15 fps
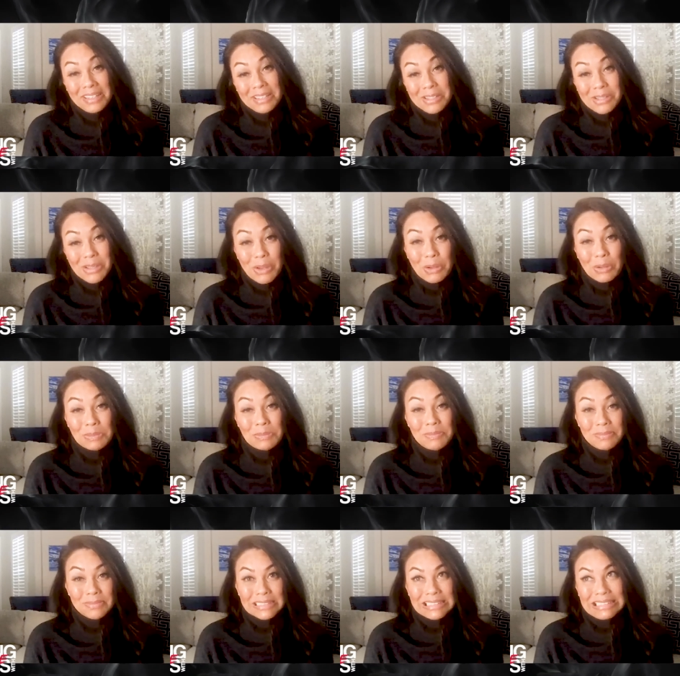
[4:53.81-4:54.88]
So
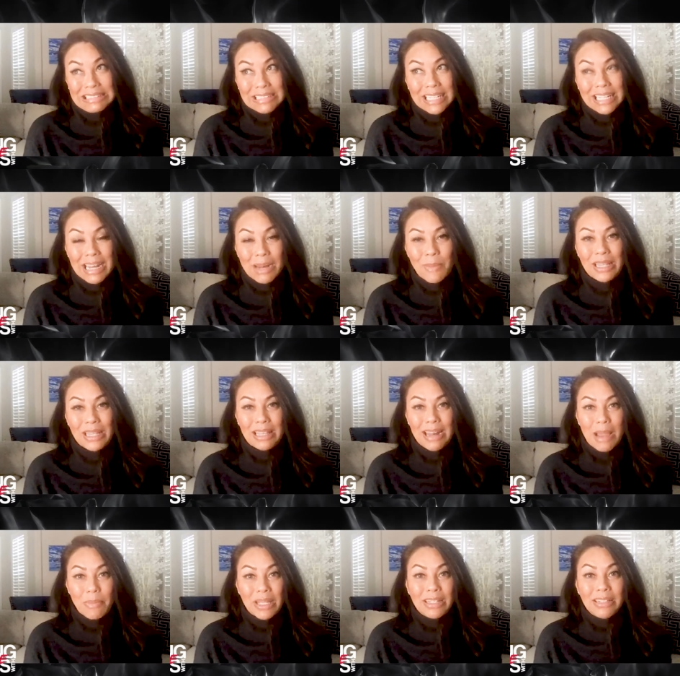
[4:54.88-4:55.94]
I kind of made that
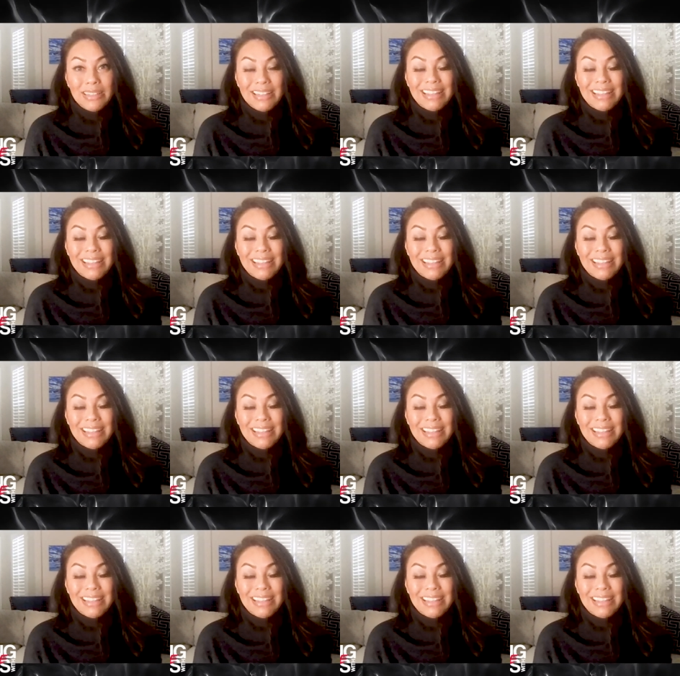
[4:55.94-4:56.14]
happen.